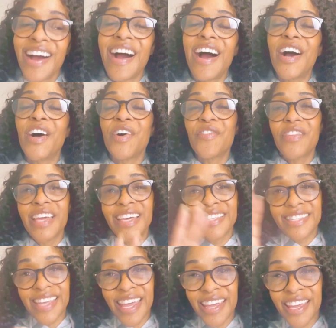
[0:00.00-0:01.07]
of
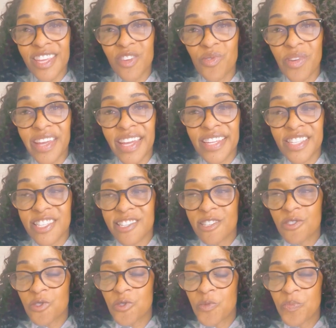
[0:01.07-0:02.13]
taking you
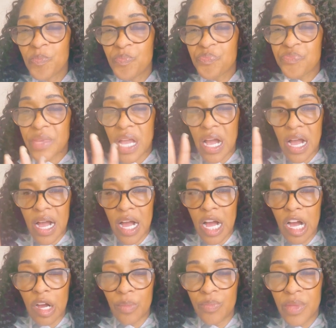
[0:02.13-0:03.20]
into
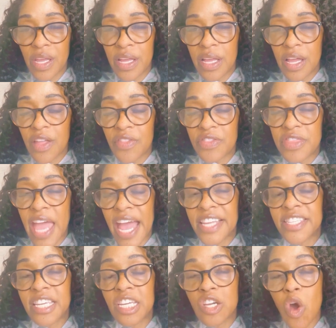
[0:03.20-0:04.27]
um,
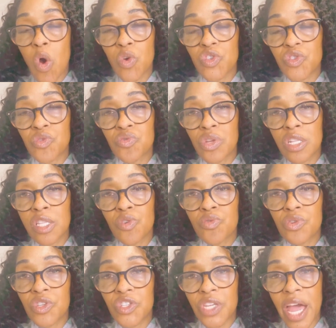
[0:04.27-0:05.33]
as it goes through the
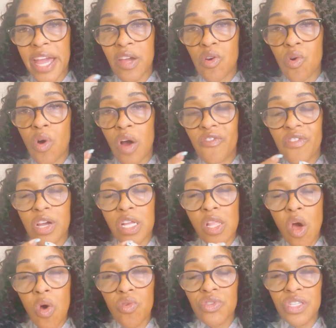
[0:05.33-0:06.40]
lunar cycle of
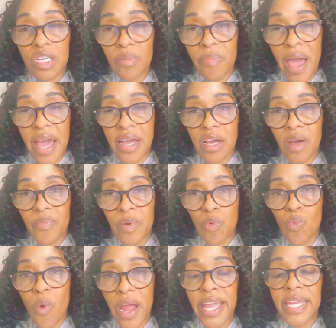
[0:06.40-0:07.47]
closing back up
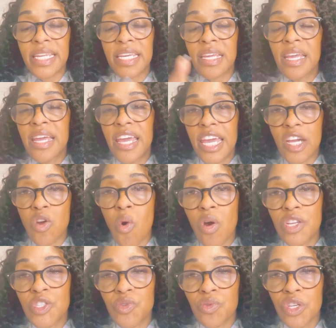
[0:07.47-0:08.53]
and waning and
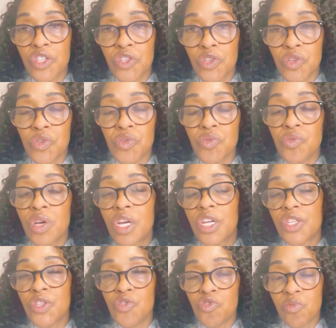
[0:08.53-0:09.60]
going to a new
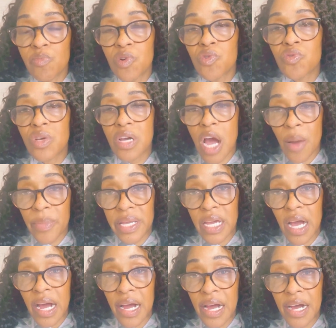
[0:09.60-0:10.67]
new moon coming
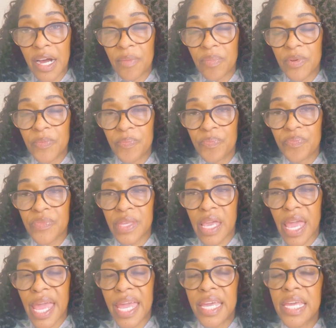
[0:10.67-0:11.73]
up,
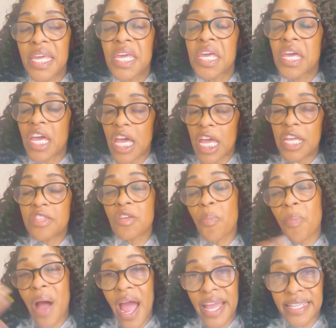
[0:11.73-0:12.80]
okay? And the
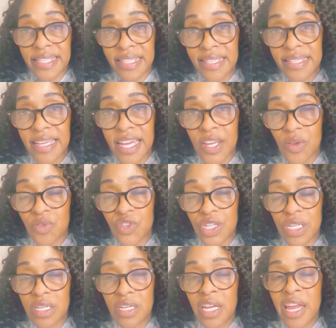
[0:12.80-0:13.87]
Pisces
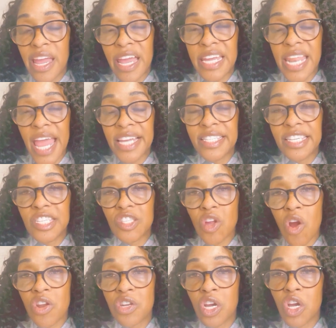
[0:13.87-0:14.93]
energy. And as it's
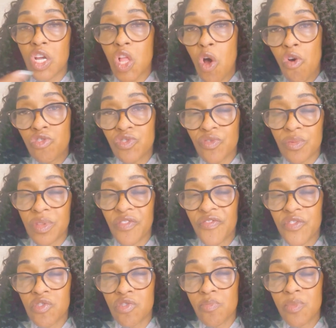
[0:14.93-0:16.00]
starting to close from the
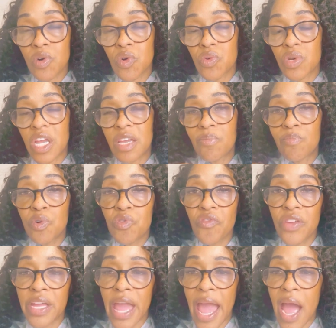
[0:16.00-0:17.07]
full moon and
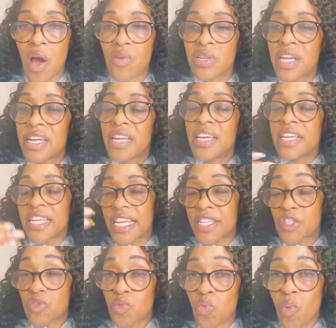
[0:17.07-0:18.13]
moving out
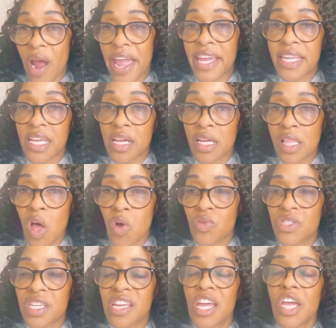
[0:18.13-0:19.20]
into waning,
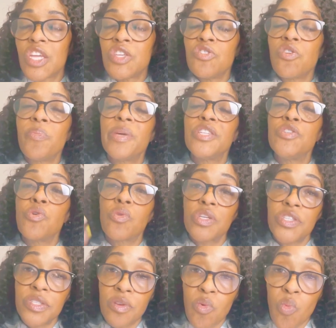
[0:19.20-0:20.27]
closing, you'll be doing
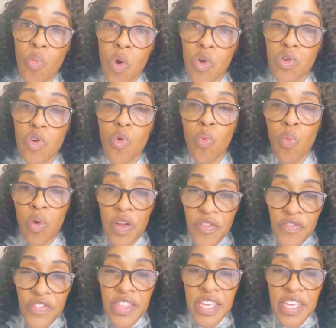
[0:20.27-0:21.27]
some work with